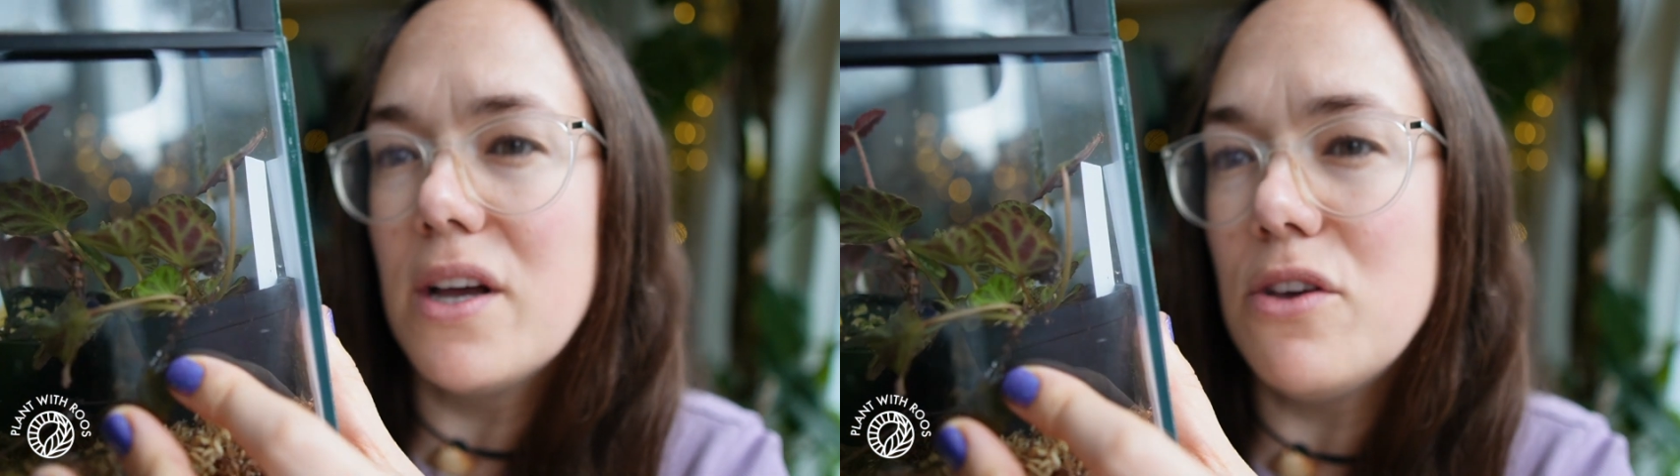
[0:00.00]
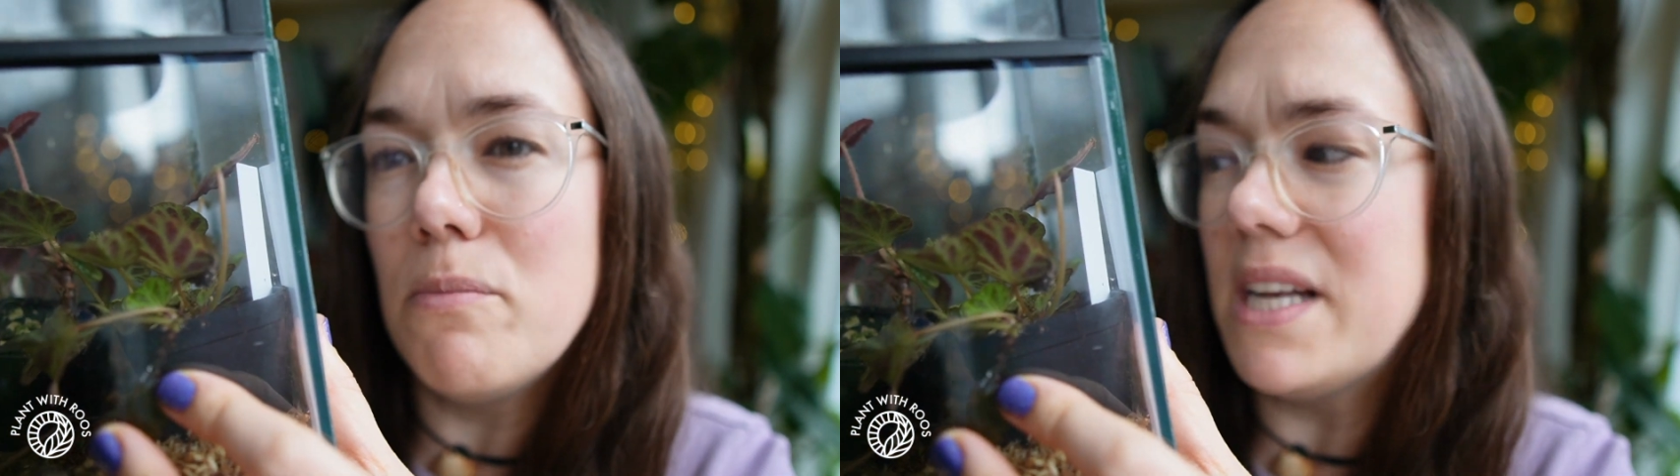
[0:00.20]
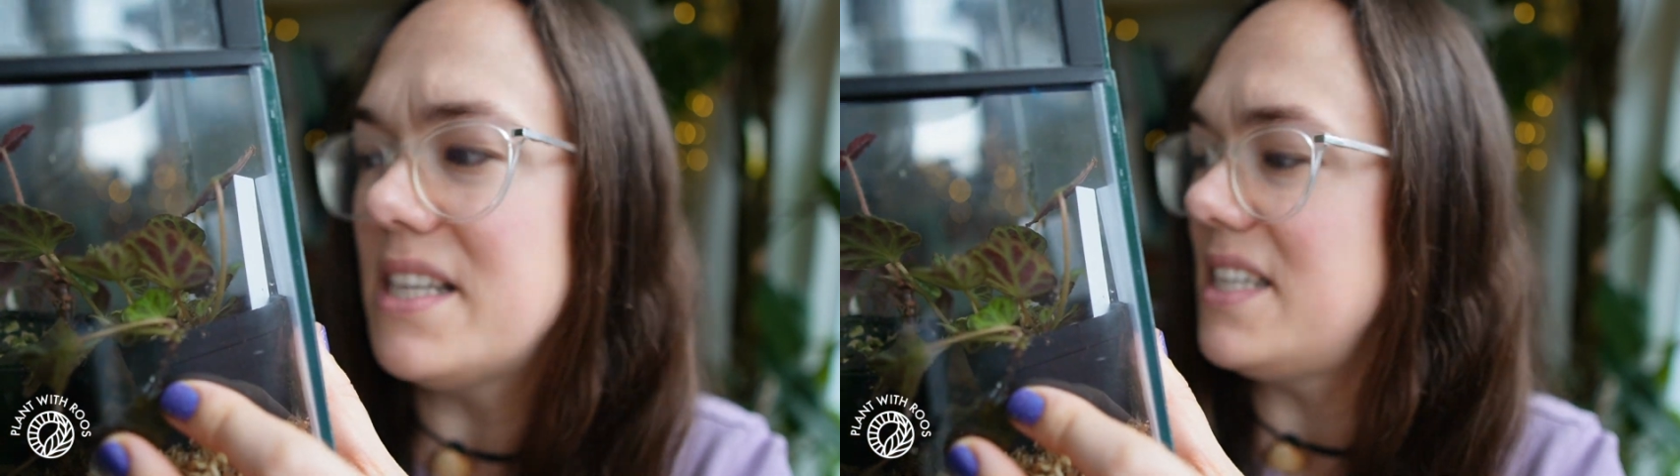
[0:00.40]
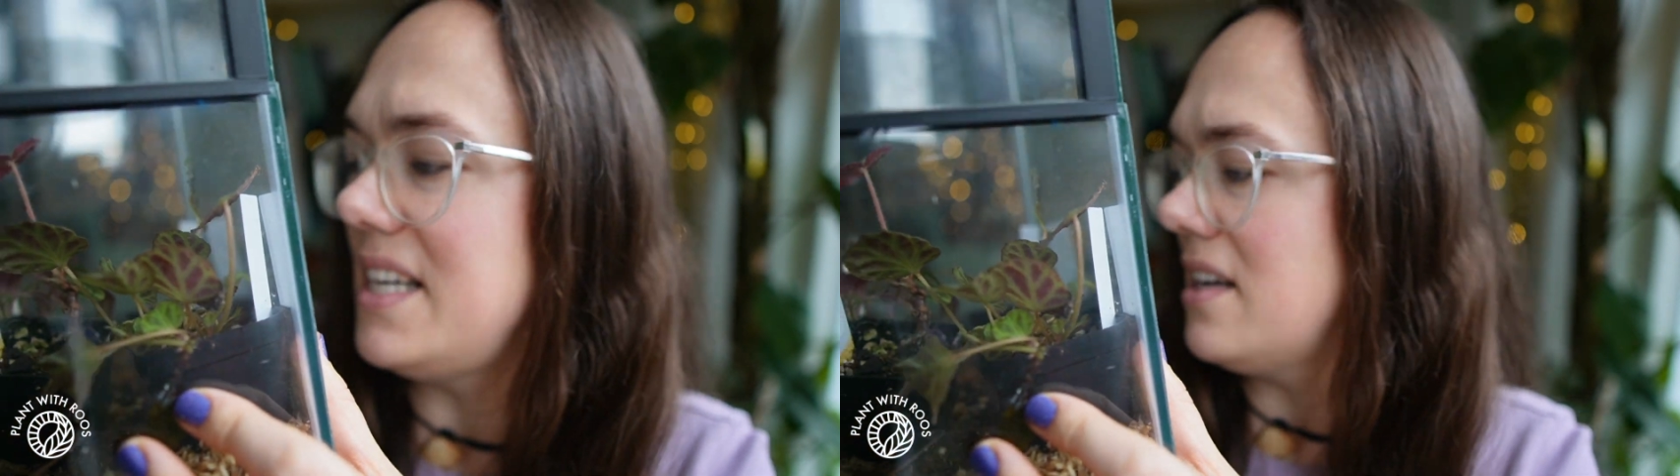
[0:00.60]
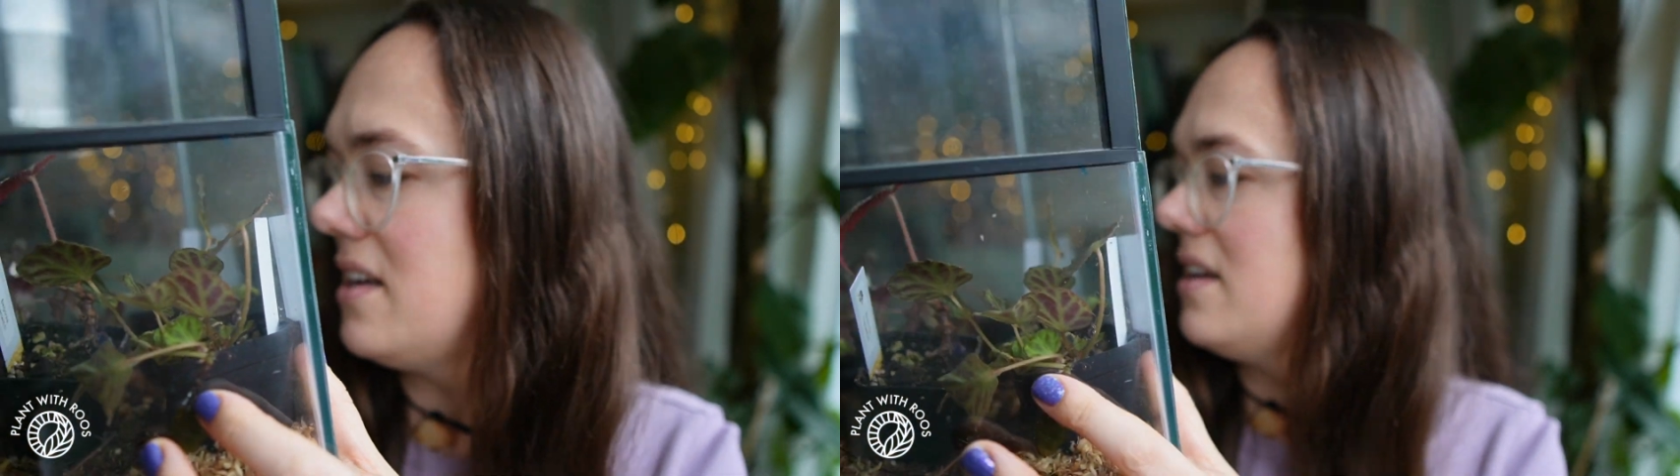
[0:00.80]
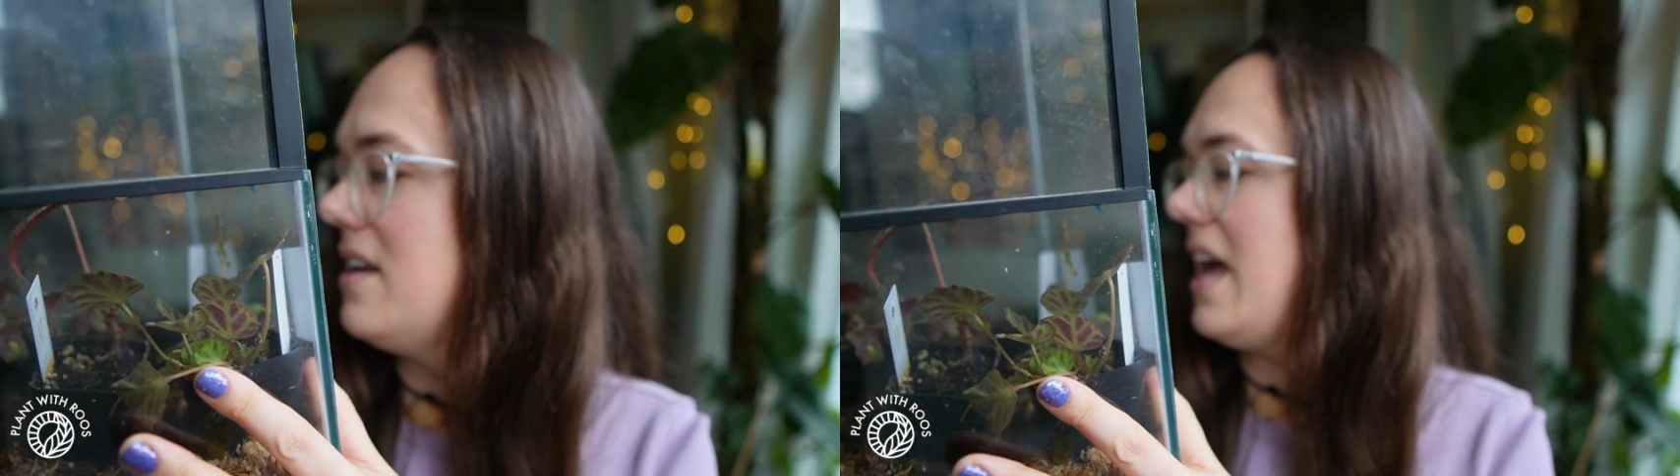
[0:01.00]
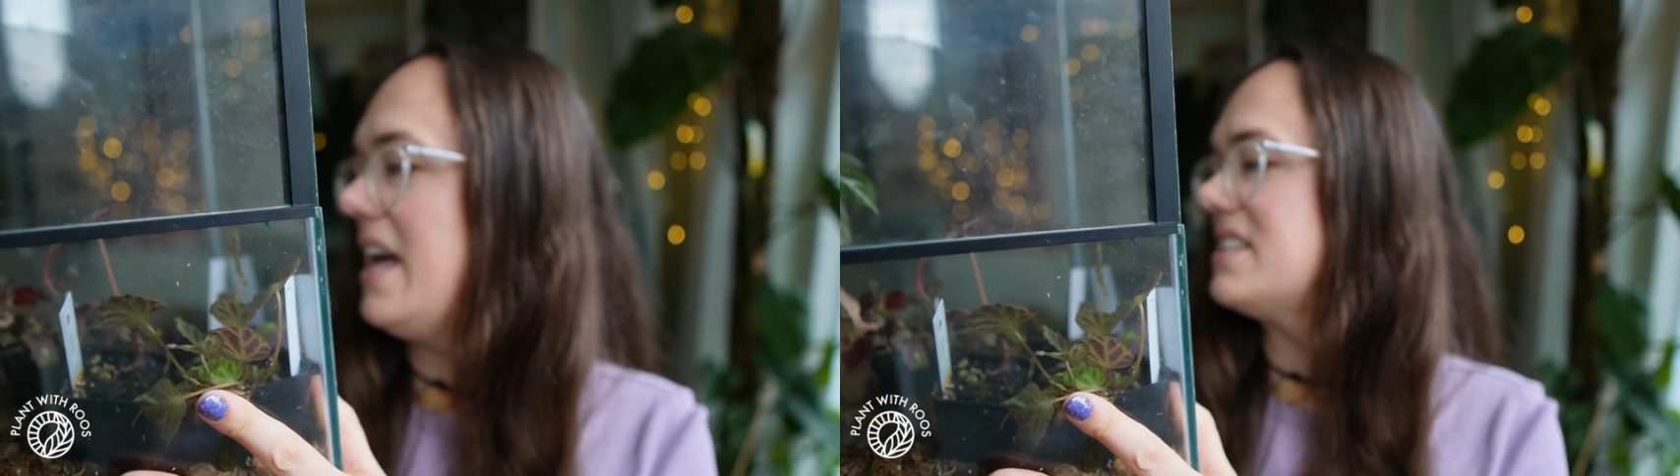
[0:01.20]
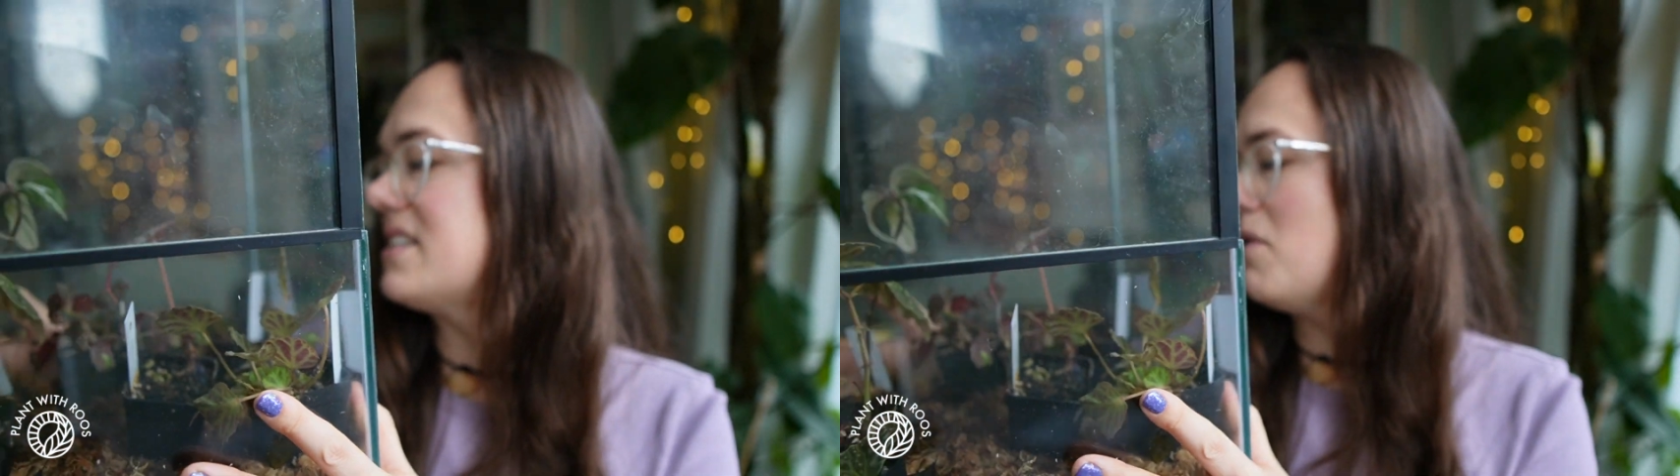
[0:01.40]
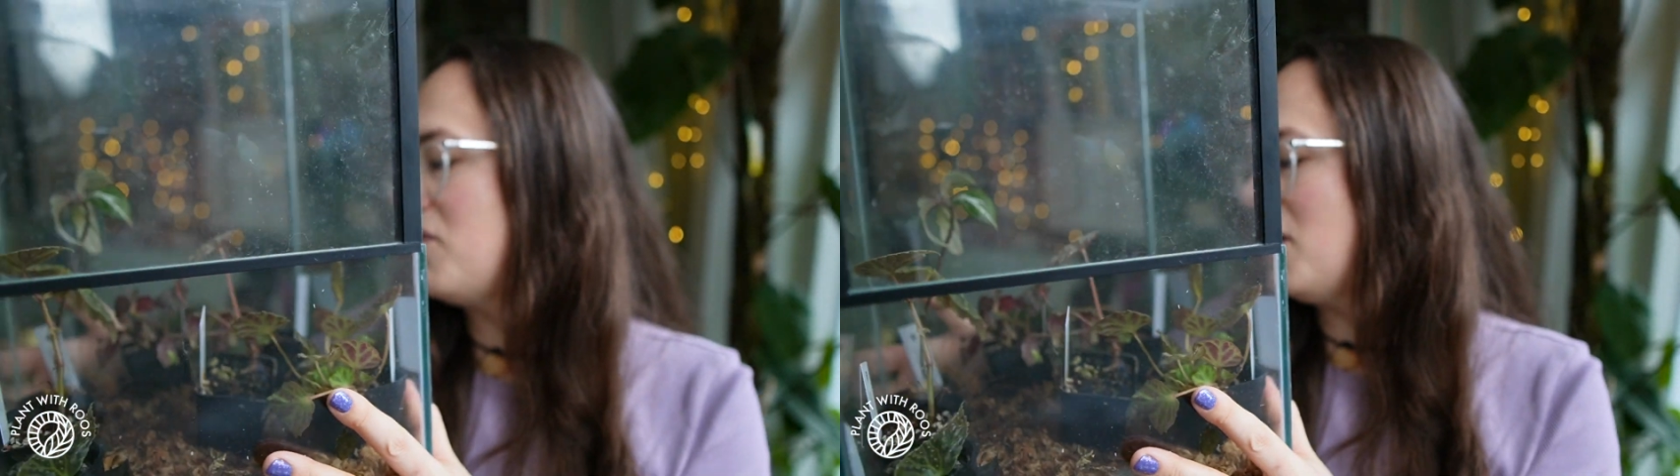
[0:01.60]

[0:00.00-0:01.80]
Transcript: humidity. And some of